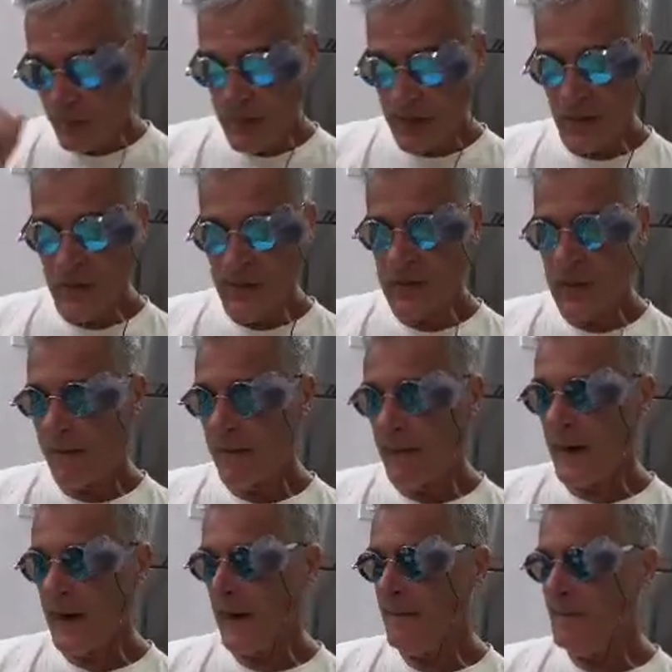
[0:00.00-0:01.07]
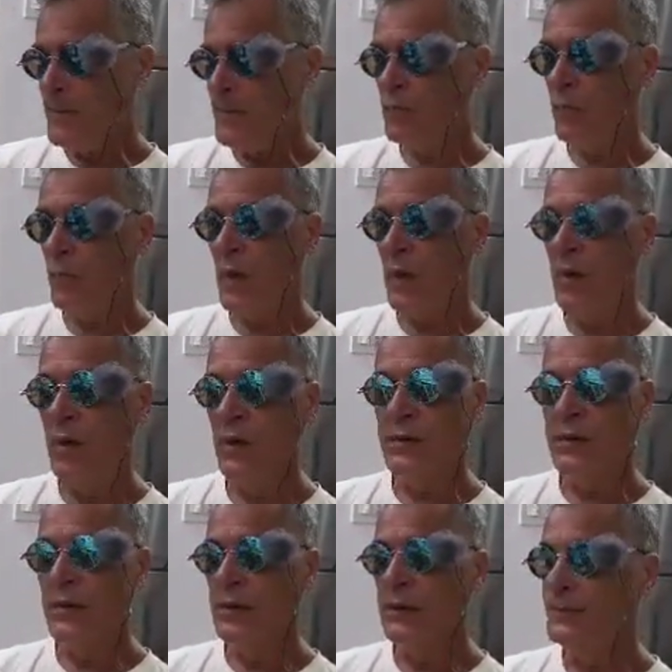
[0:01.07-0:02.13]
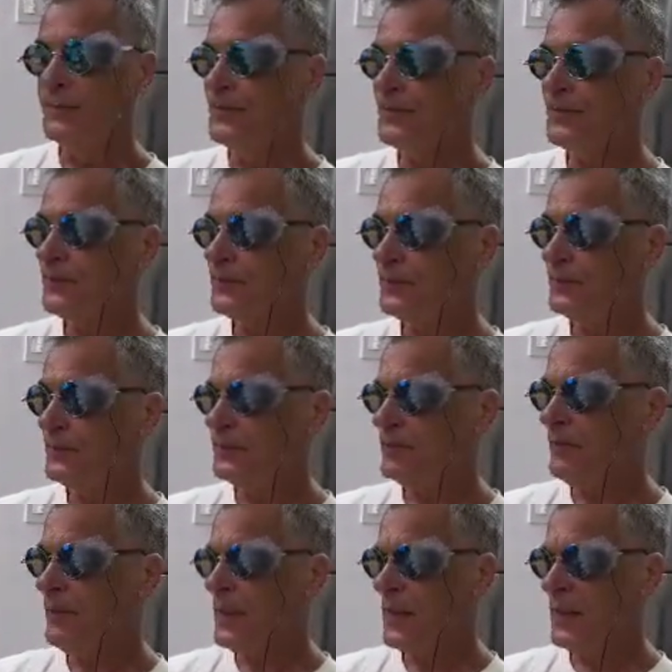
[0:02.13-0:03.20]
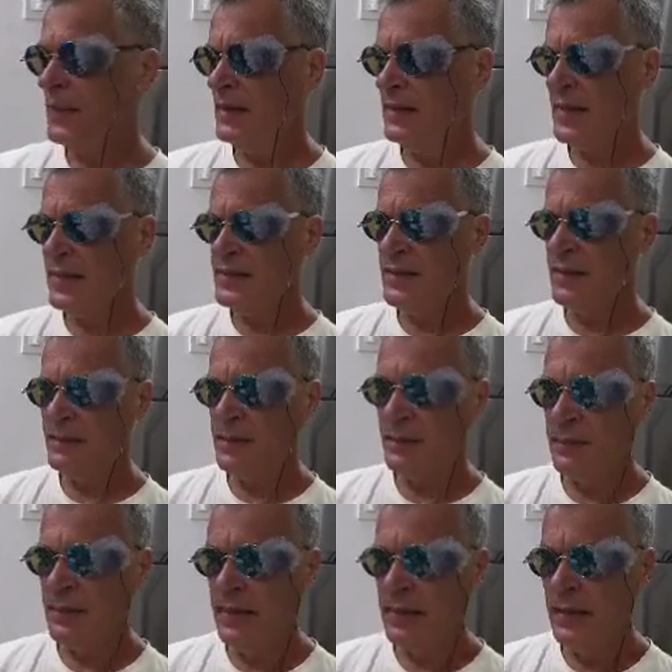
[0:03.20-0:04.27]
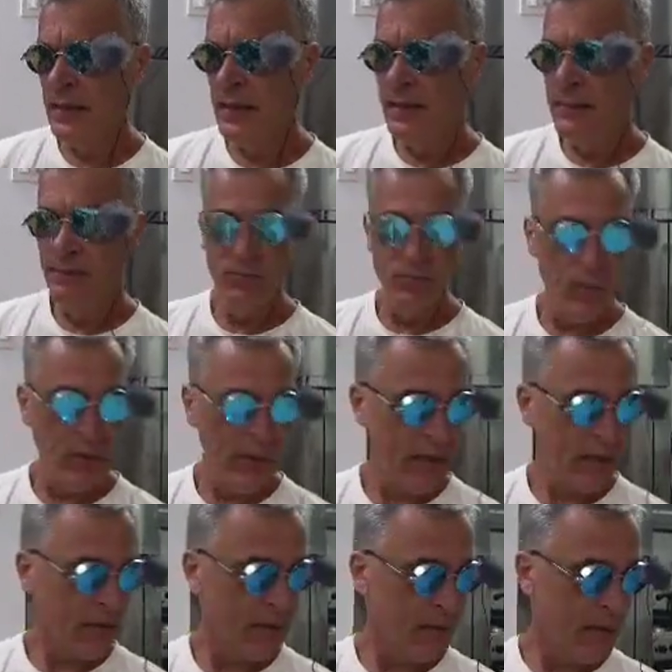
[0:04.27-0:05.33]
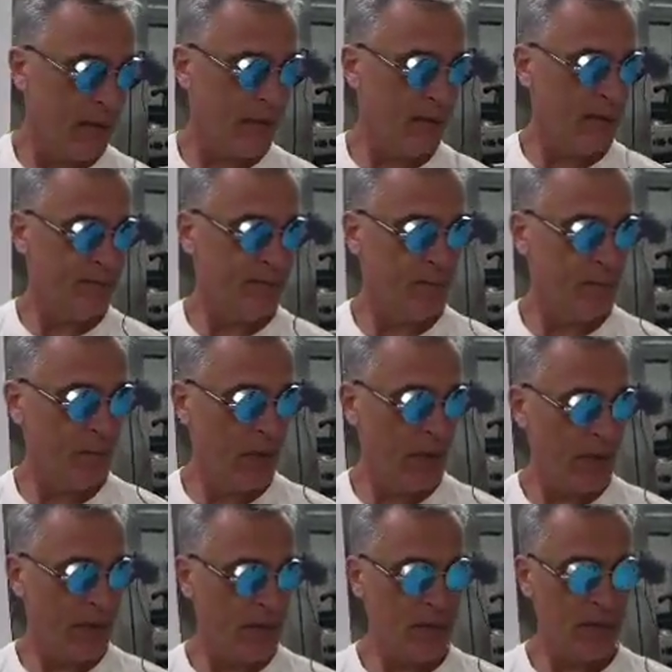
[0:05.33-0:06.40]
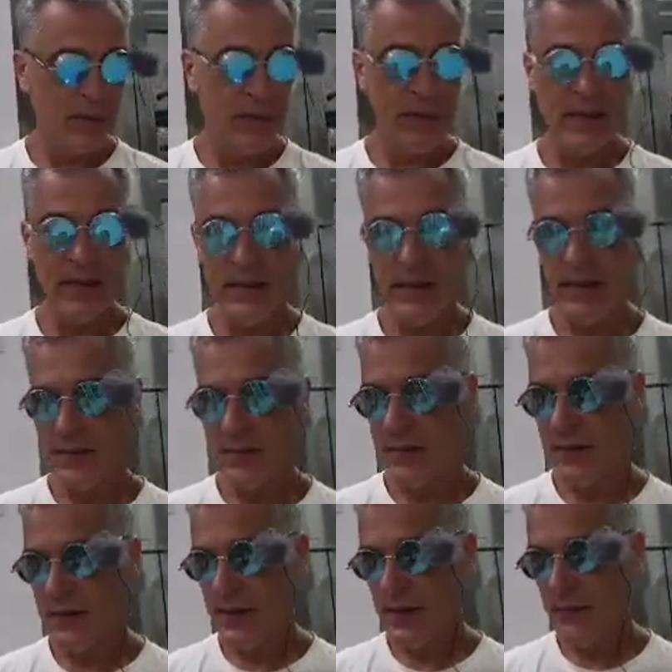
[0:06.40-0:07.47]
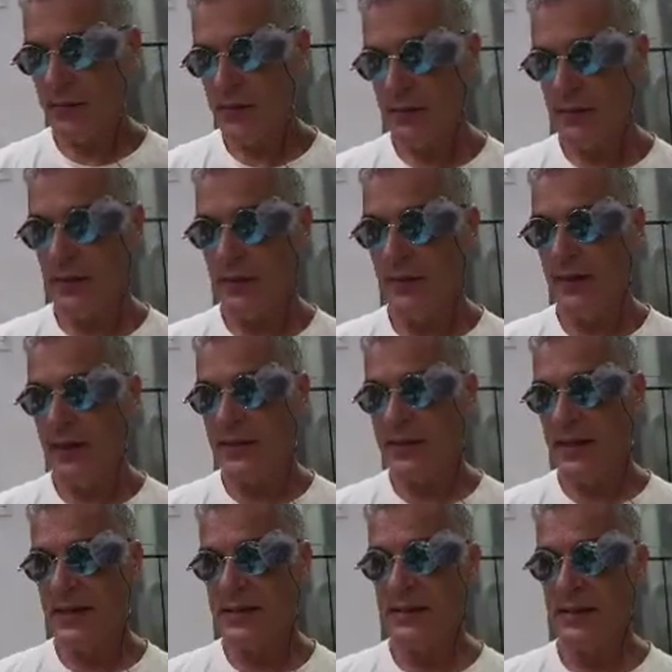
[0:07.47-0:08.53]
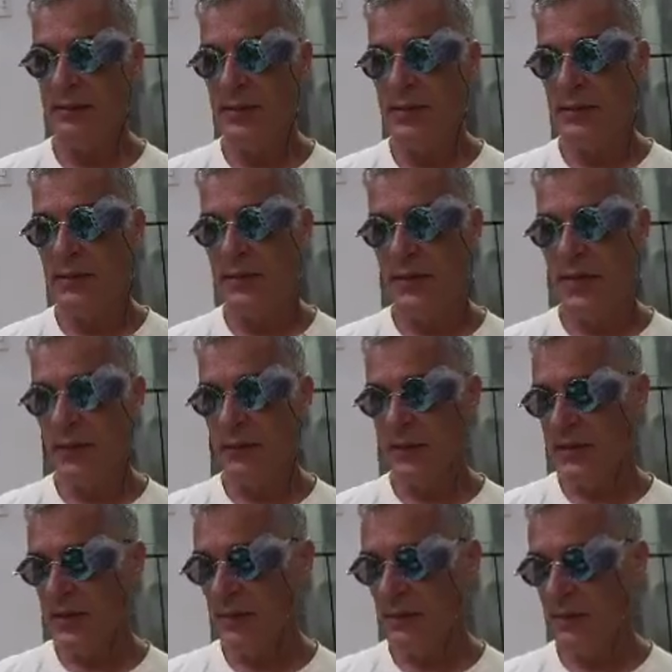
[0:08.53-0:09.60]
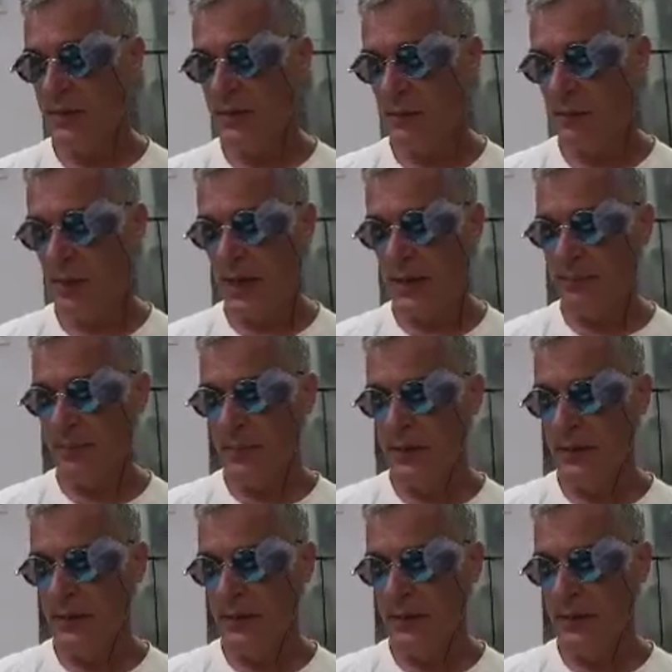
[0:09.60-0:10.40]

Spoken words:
nose got runny. So that's something. But we had our spaghetti yesterday. That was really fantastic. But Faye was out with her mom,